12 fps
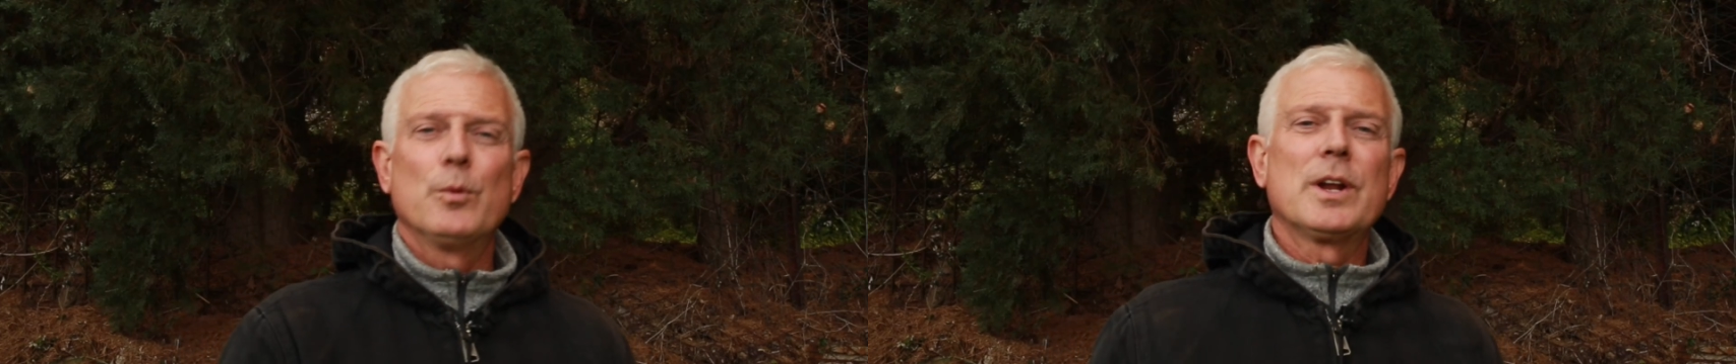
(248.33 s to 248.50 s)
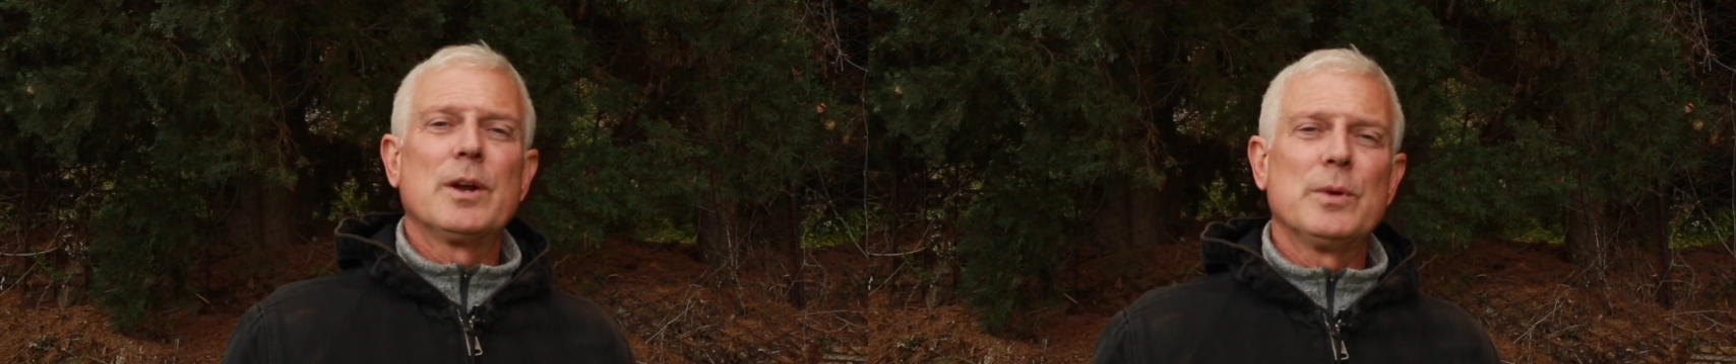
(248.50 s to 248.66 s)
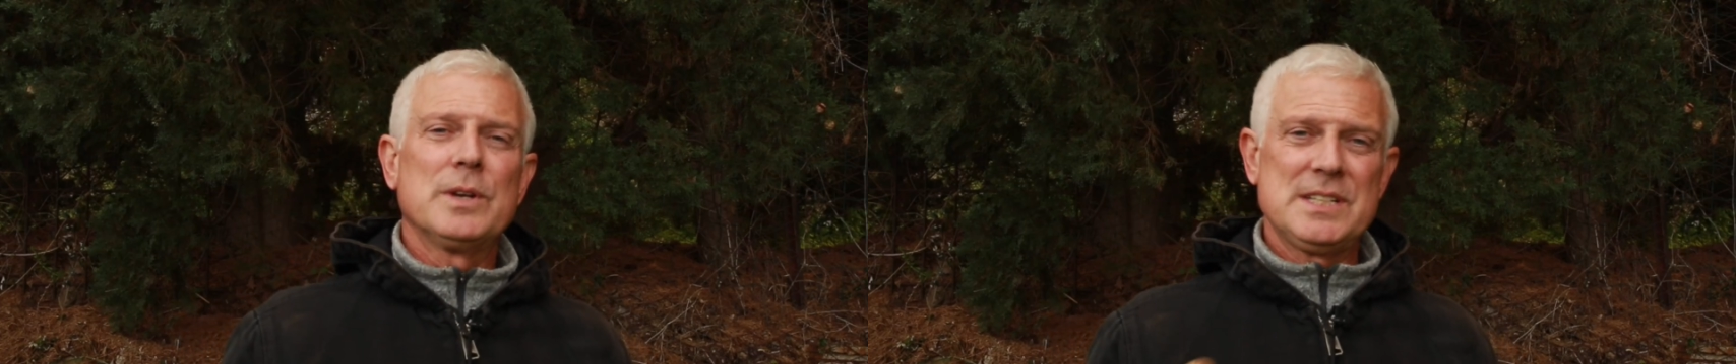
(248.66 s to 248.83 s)
we're
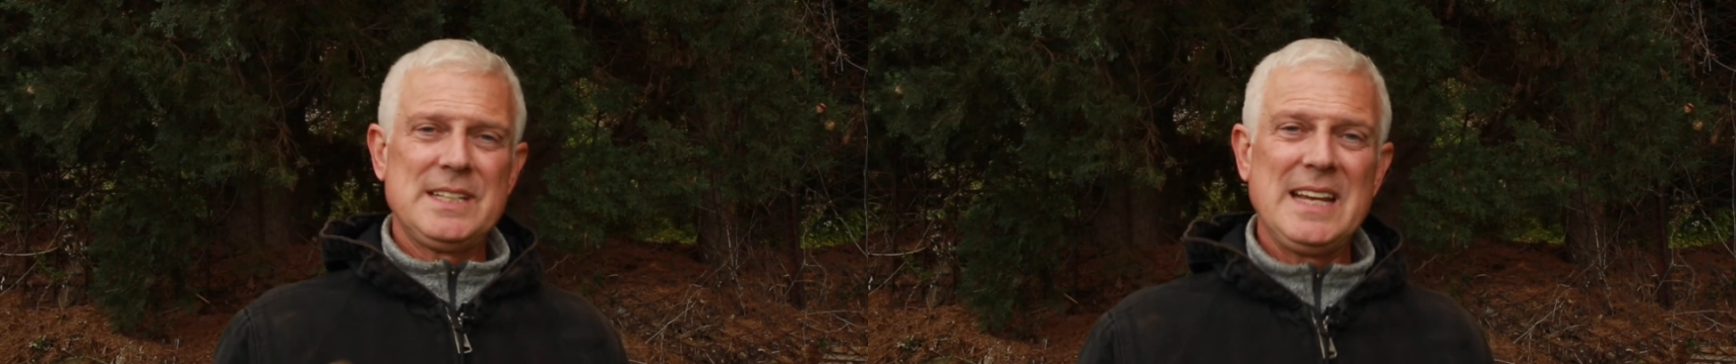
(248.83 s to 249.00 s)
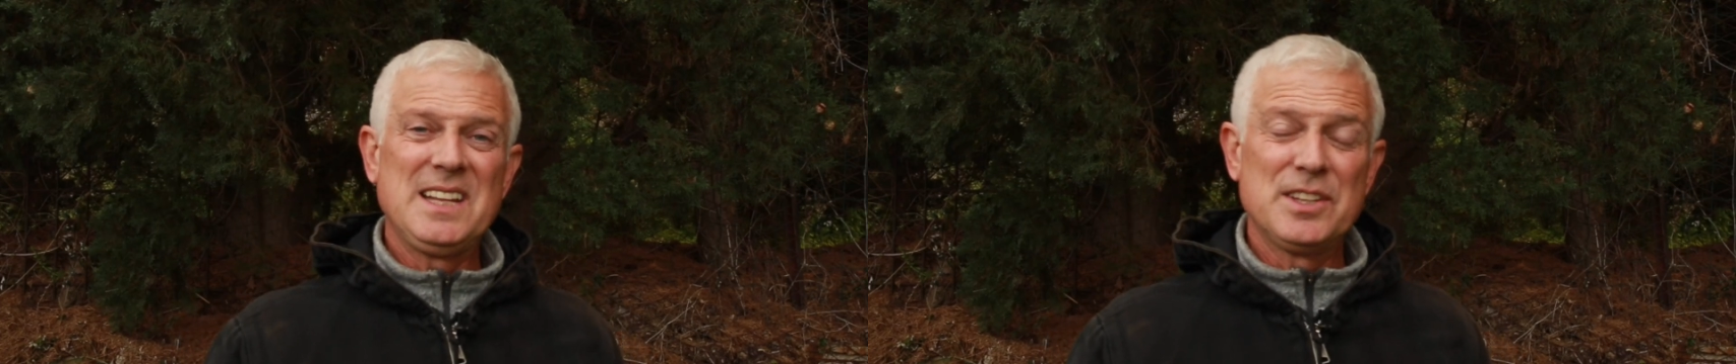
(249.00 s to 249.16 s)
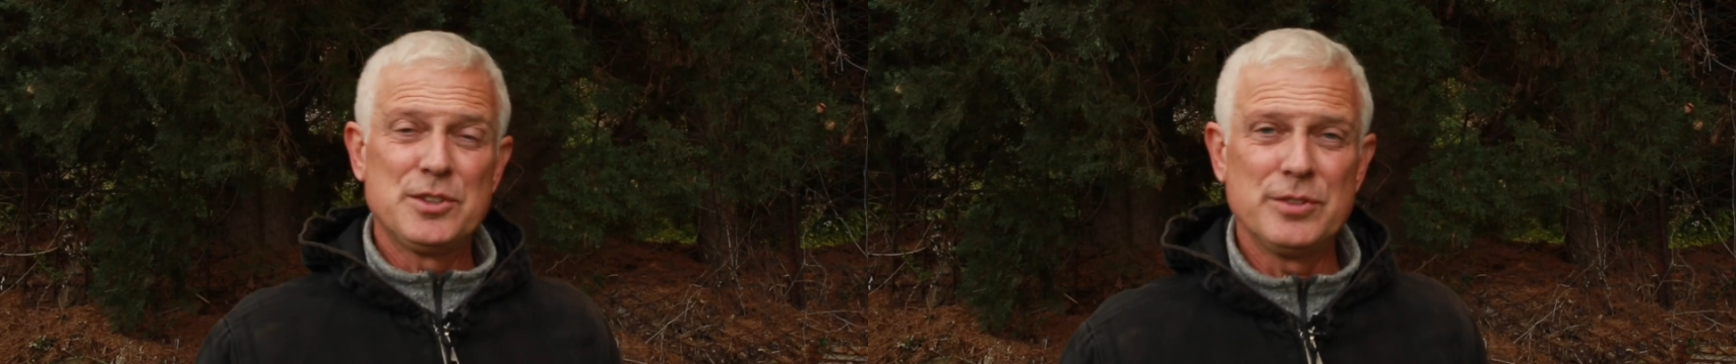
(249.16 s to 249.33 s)
gonna wanna
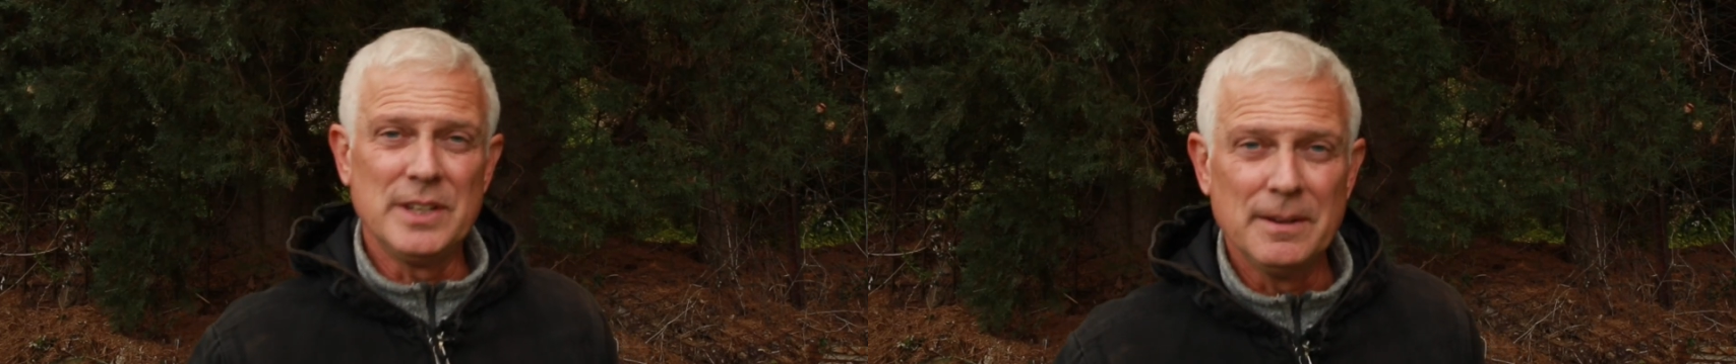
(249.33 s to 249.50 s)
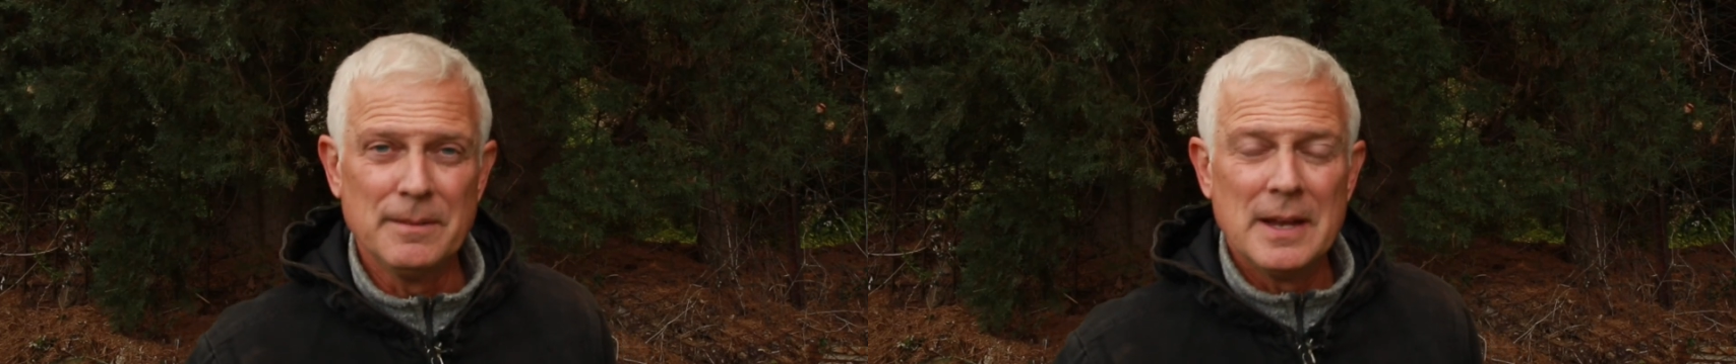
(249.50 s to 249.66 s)
stake the tree.